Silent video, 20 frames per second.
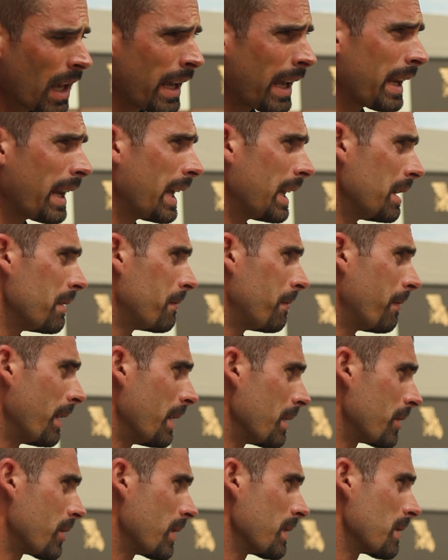and then it
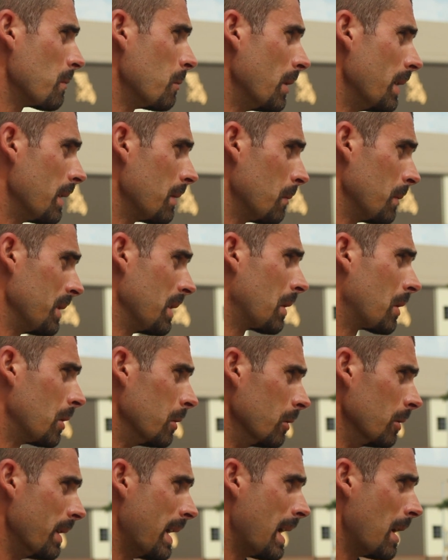finishes with the
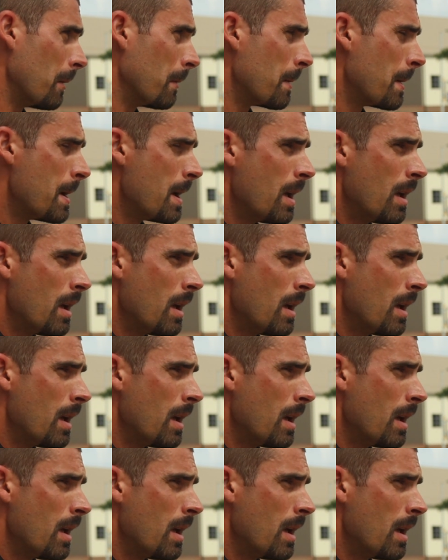cool down.